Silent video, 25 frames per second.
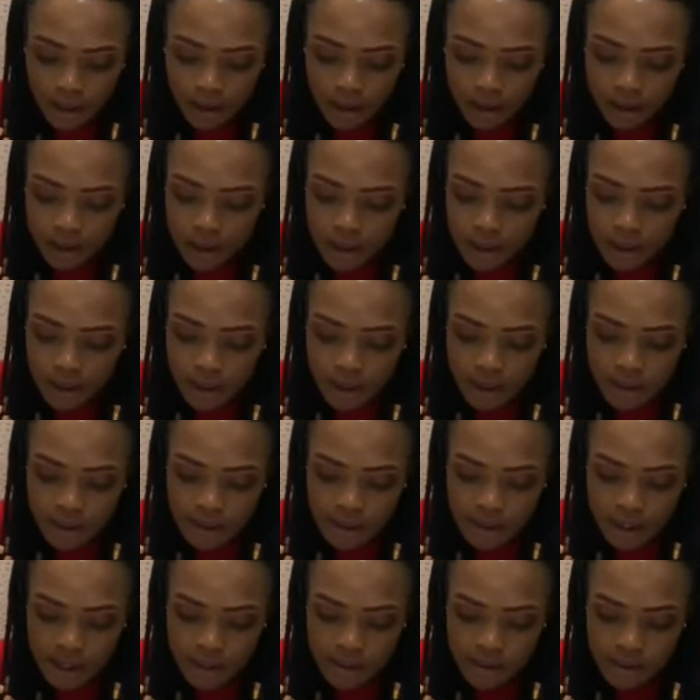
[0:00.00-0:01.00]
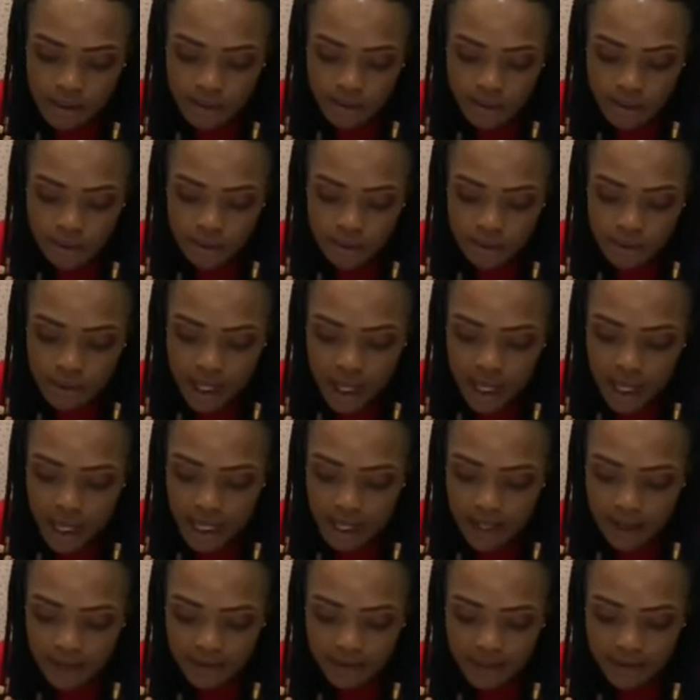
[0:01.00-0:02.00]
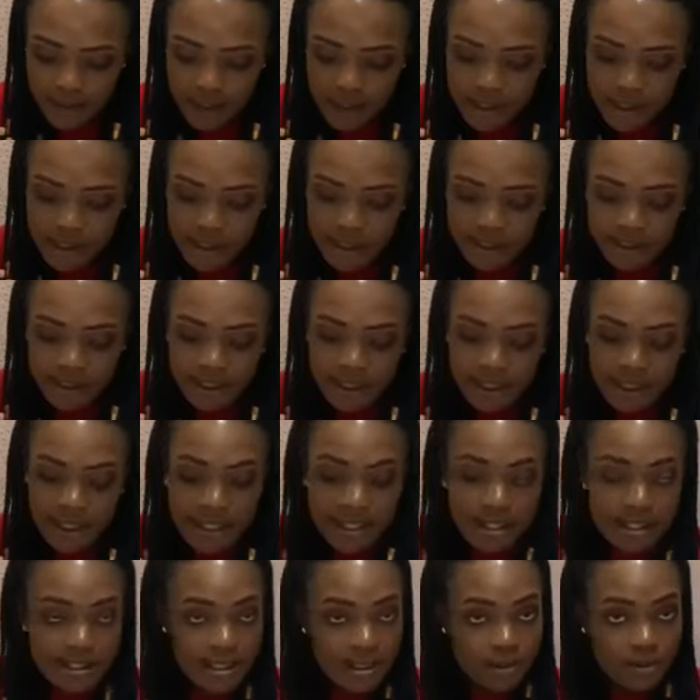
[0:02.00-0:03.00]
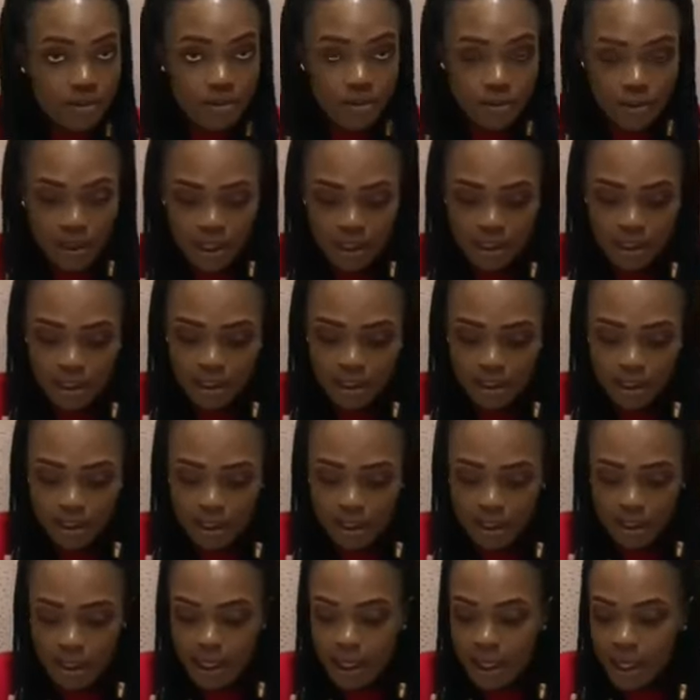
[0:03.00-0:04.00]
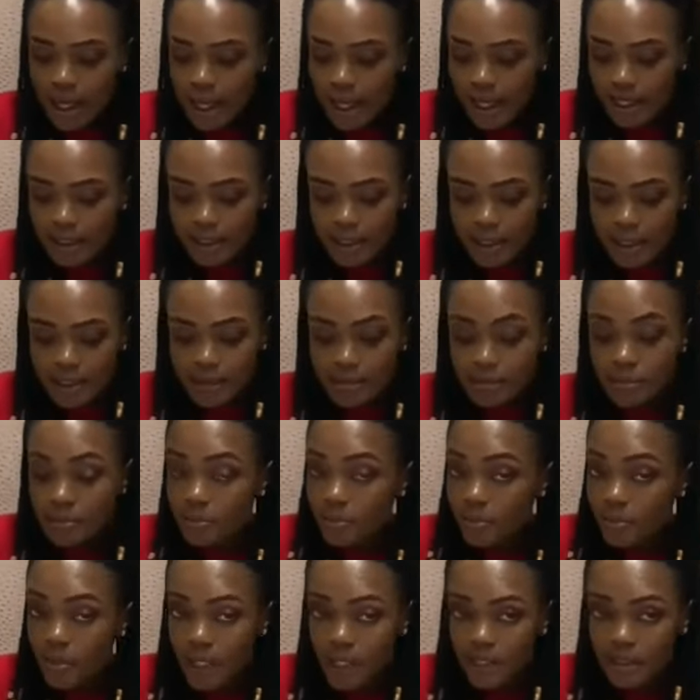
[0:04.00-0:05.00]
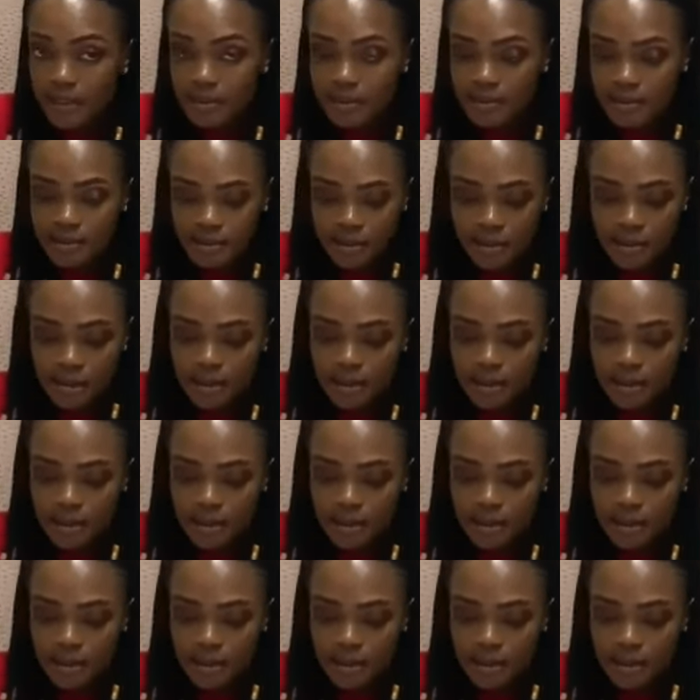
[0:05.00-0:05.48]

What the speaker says: All you need to have is an elastic thread and then beads.